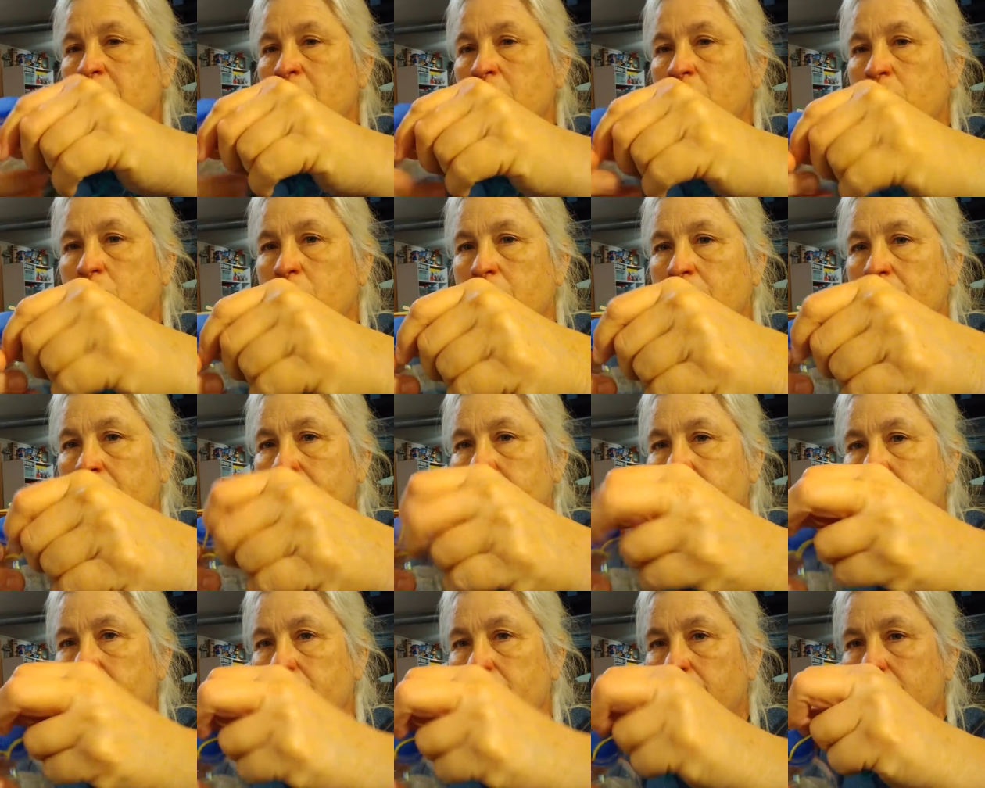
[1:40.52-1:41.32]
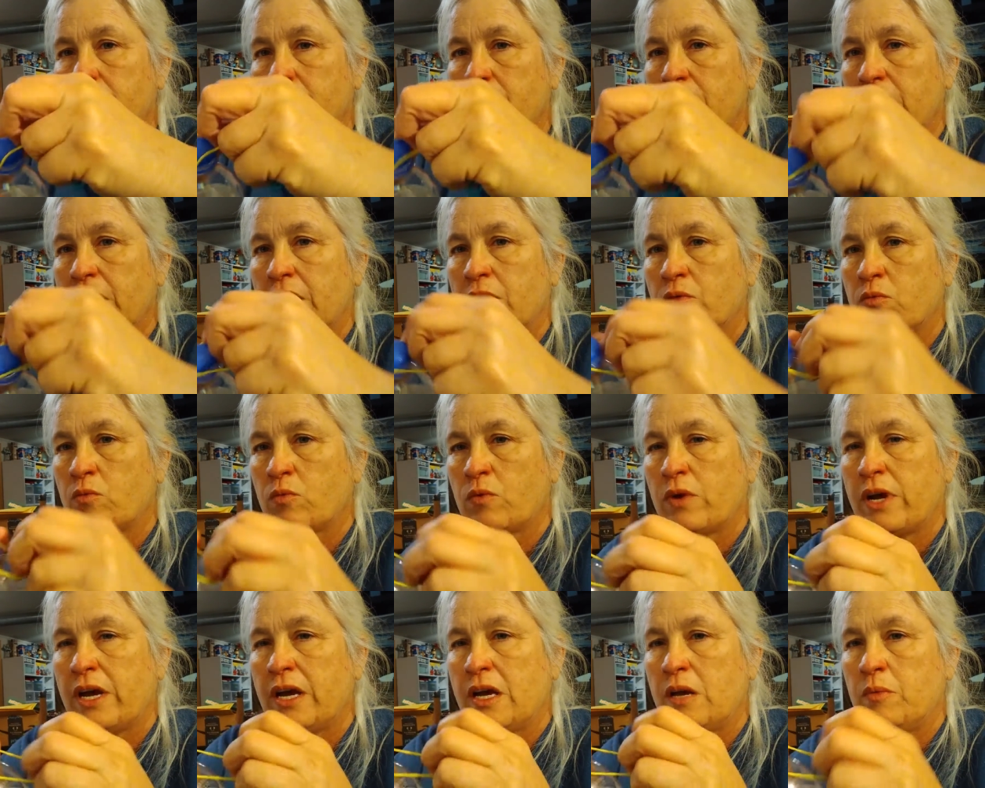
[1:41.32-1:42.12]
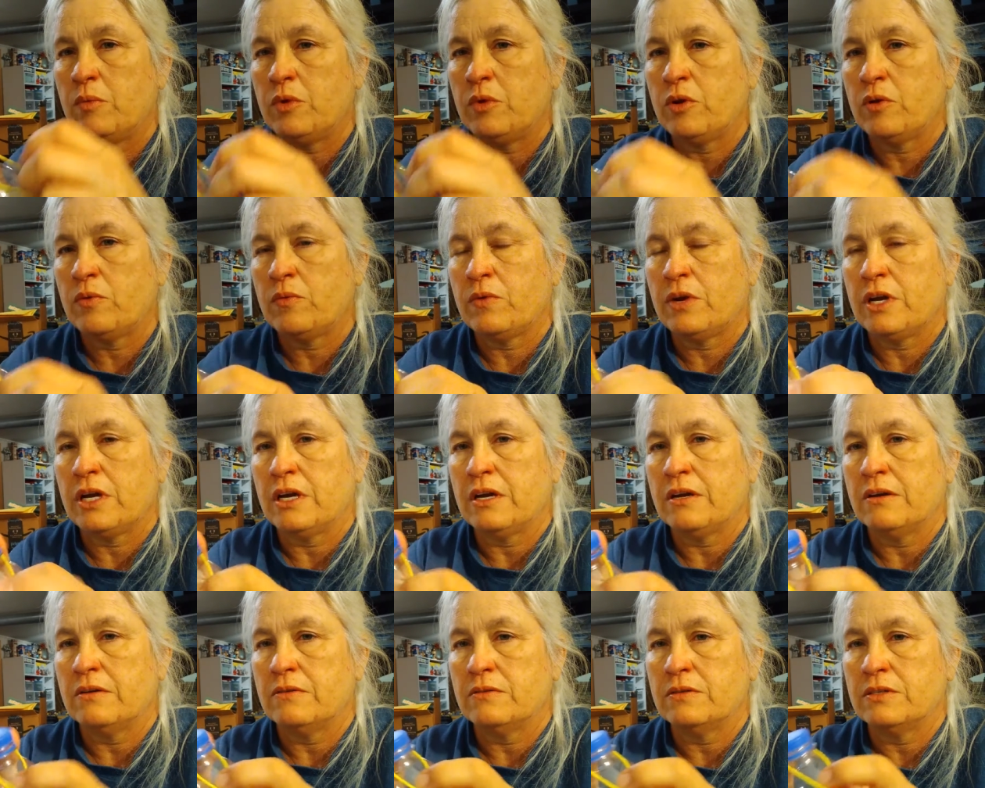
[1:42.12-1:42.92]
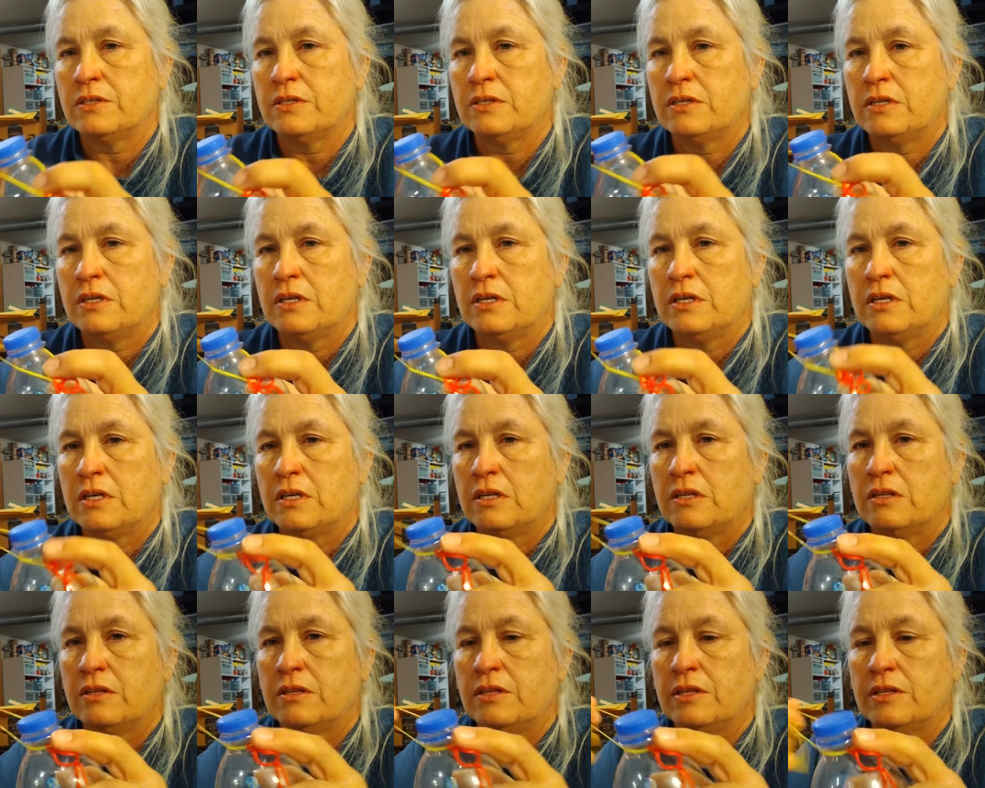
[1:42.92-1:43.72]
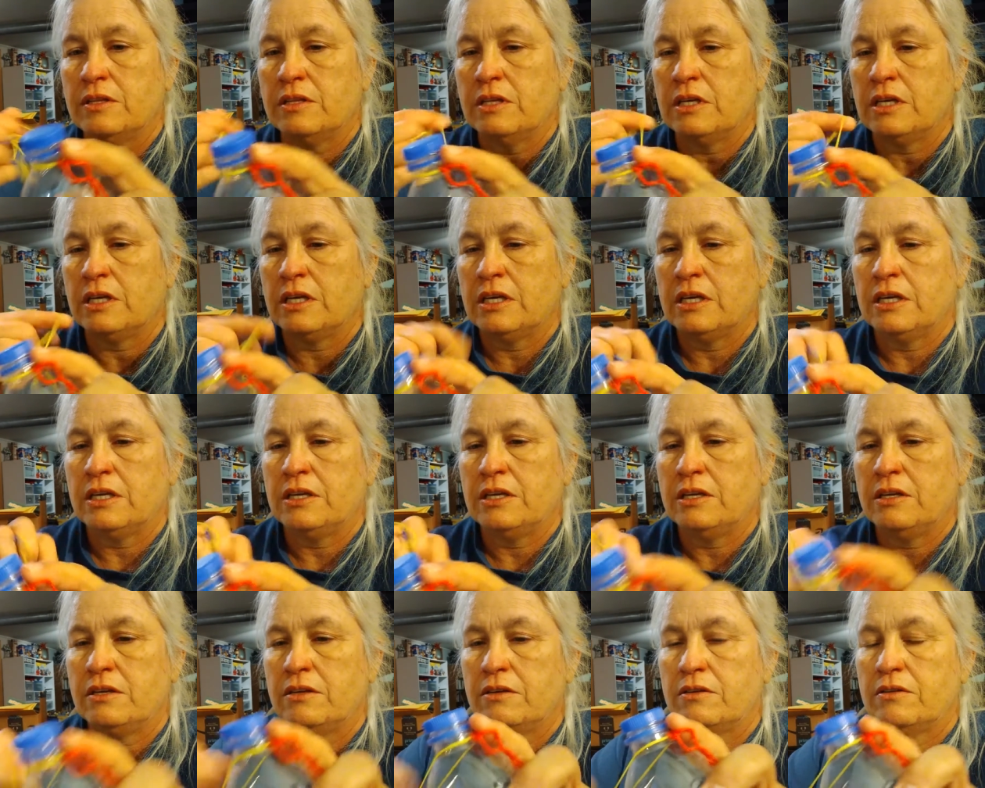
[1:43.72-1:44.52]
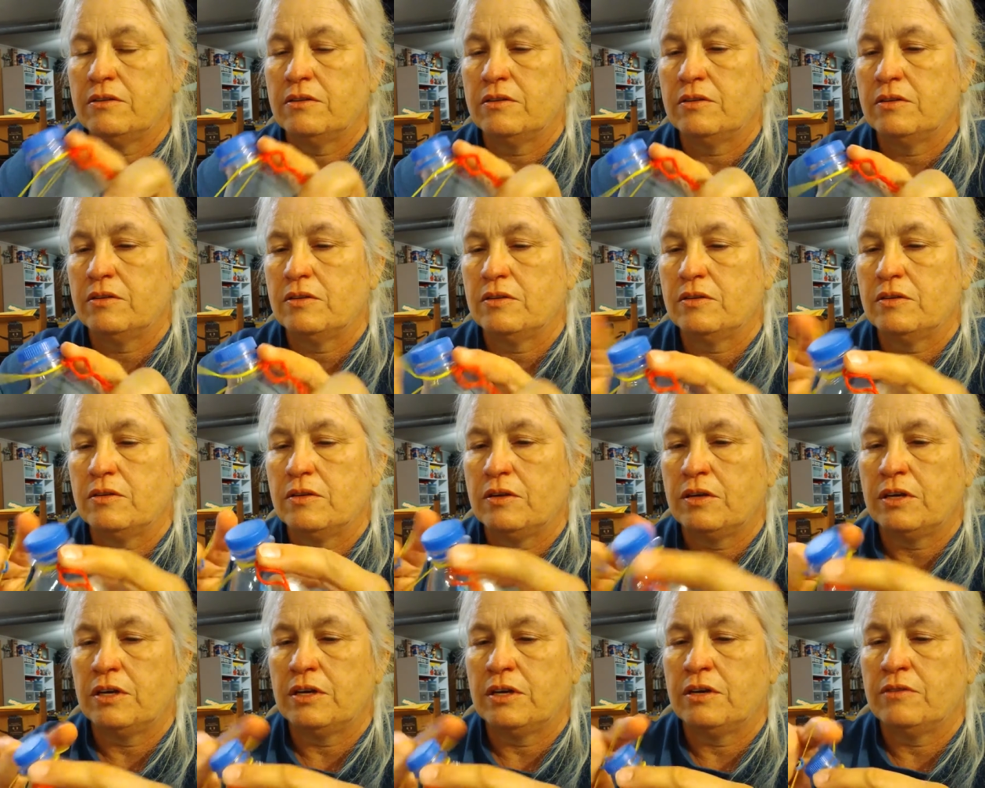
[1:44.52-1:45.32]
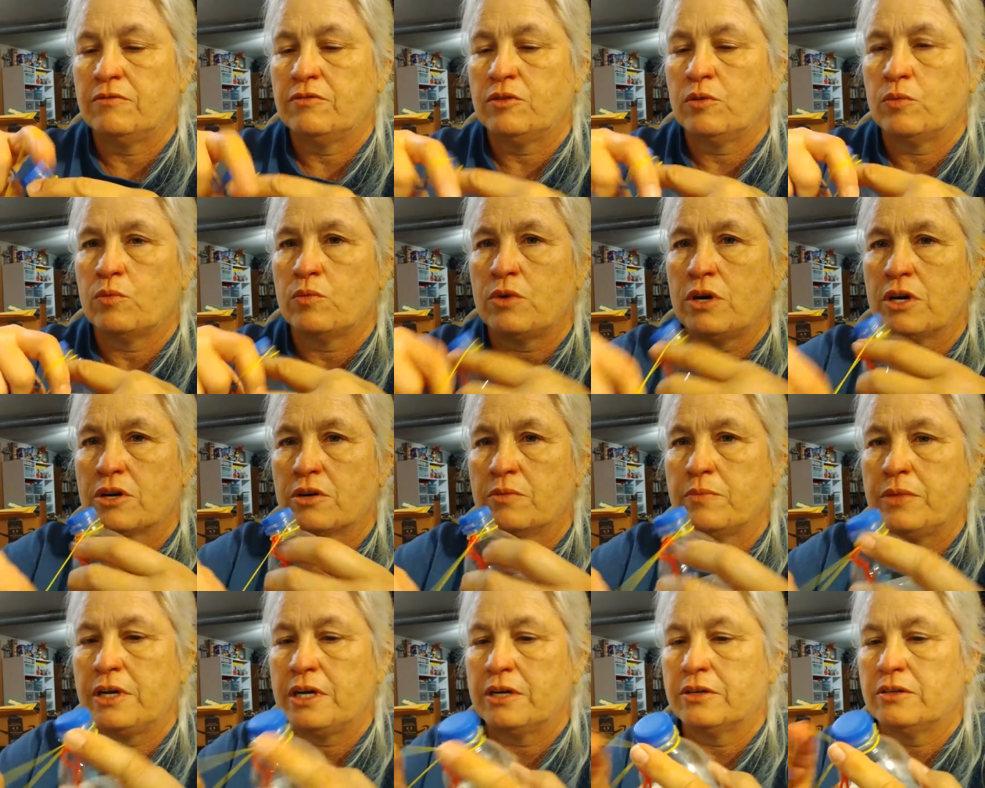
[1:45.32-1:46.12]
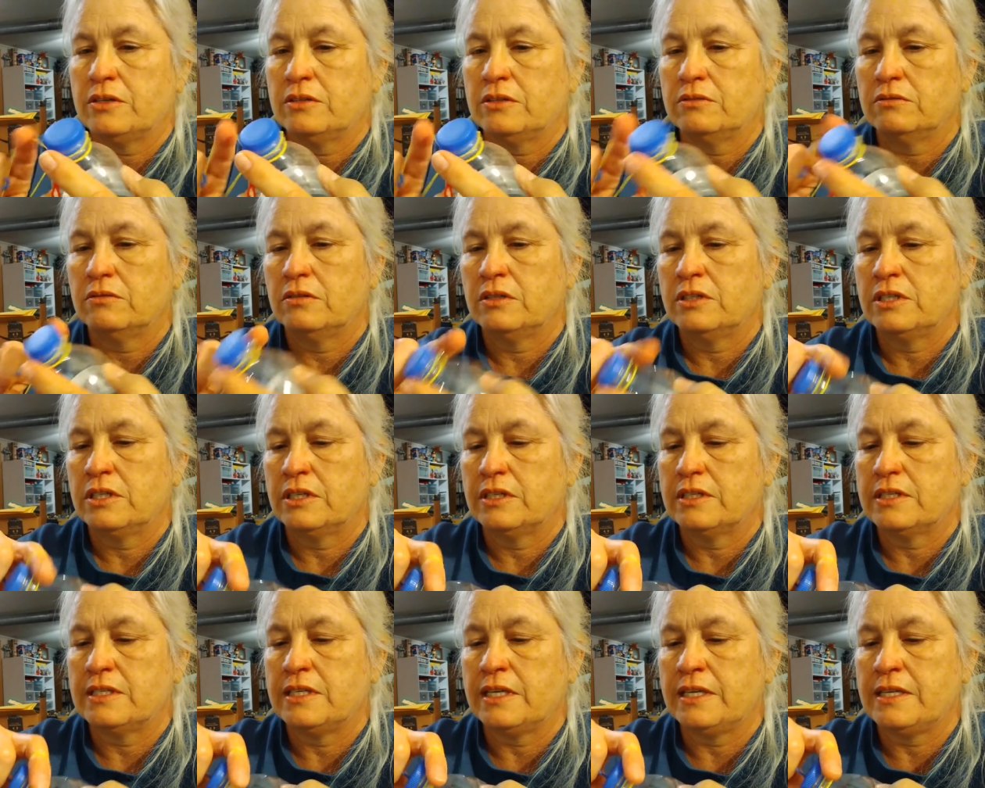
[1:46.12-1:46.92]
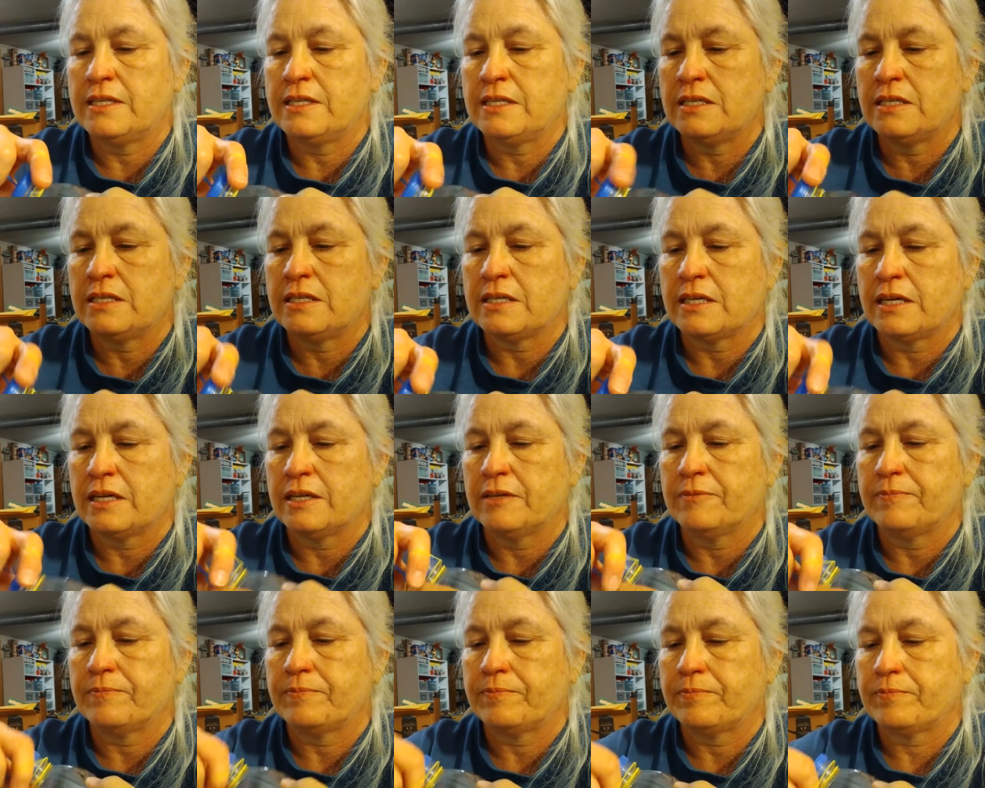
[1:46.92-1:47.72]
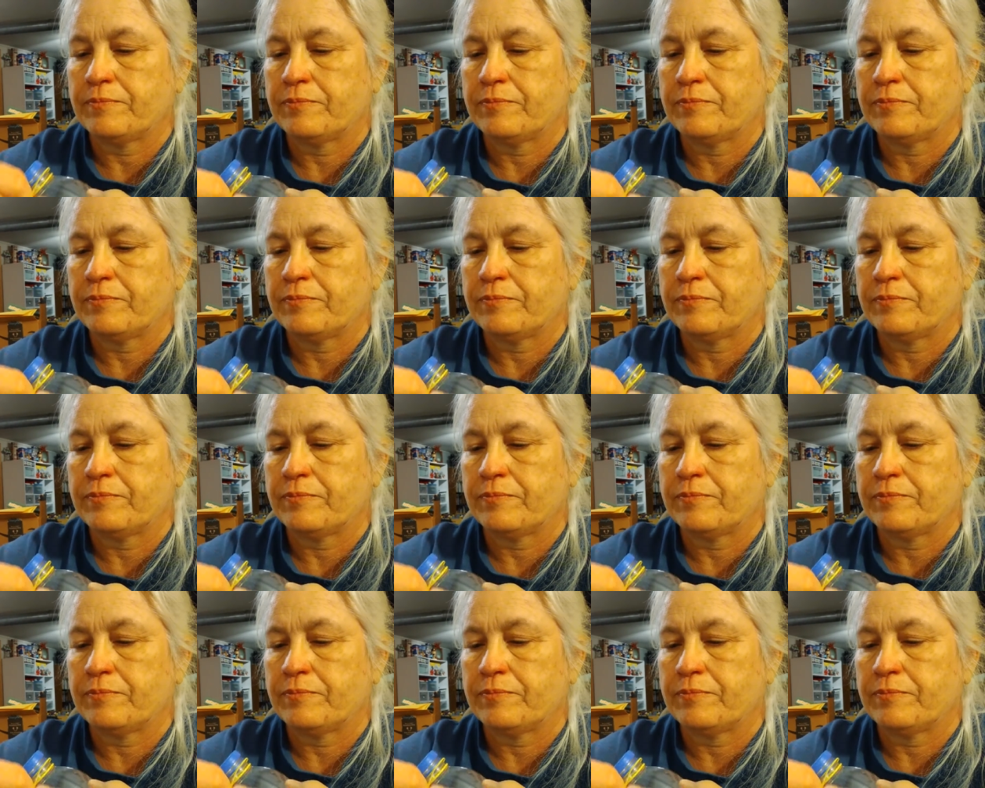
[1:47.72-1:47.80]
middle one and wrap it around the lid of your water bottle until it's nice and tight.